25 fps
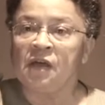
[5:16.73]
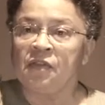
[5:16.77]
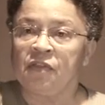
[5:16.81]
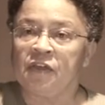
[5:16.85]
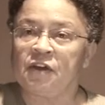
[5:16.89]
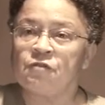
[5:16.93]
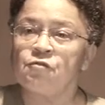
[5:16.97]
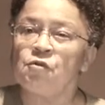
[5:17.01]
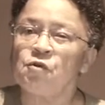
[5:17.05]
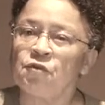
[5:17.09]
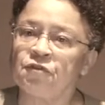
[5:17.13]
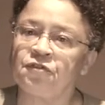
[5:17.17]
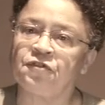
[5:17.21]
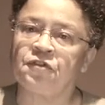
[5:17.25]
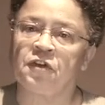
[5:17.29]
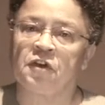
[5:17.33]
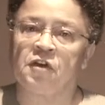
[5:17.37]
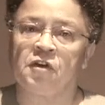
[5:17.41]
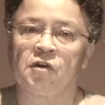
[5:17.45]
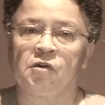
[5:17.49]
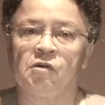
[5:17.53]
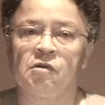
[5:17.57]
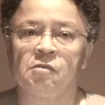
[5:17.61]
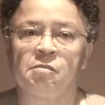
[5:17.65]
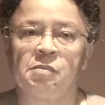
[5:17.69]
They're
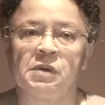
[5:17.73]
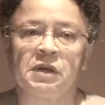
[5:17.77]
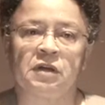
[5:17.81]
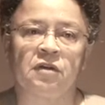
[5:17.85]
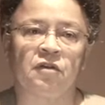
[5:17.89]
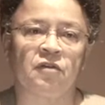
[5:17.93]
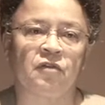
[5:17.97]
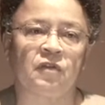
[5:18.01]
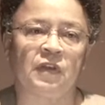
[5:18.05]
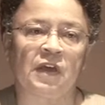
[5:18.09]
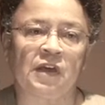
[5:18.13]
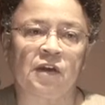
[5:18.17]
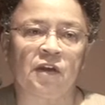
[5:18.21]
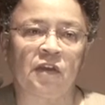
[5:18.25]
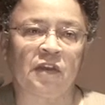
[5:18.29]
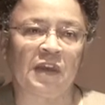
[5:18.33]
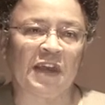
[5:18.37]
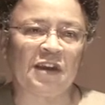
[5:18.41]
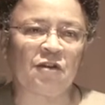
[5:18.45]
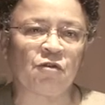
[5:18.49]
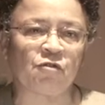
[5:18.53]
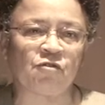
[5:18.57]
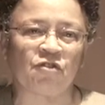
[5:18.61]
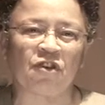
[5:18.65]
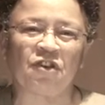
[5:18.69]
also, because they're,
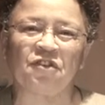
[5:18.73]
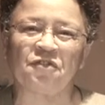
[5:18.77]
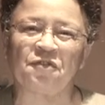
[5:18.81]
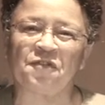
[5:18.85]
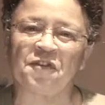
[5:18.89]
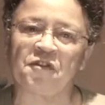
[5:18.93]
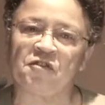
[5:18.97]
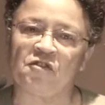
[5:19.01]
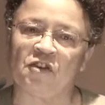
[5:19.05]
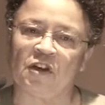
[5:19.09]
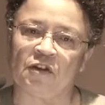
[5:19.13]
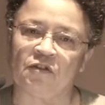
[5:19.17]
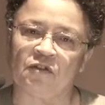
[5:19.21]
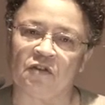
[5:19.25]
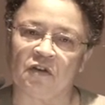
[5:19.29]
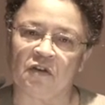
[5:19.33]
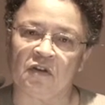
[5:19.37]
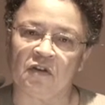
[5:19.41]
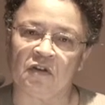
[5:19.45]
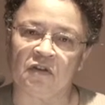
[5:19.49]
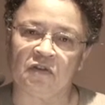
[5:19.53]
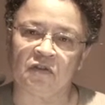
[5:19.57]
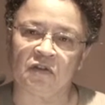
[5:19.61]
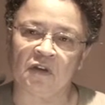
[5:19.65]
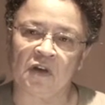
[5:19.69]
they're not just for
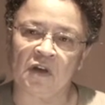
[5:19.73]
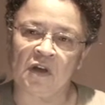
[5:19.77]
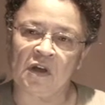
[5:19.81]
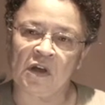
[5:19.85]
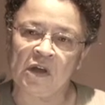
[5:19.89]
judges,